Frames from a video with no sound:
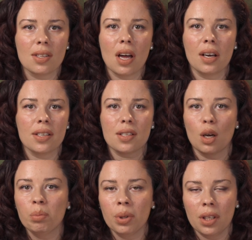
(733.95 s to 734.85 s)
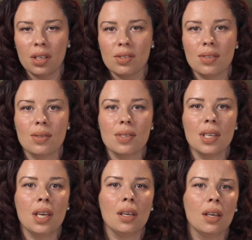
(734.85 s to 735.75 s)
that his company is
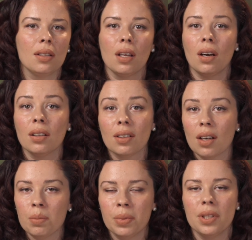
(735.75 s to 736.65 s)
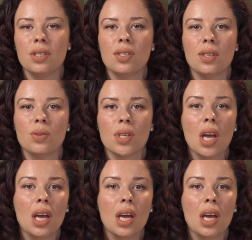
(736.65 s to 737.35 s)
using and that other companies use.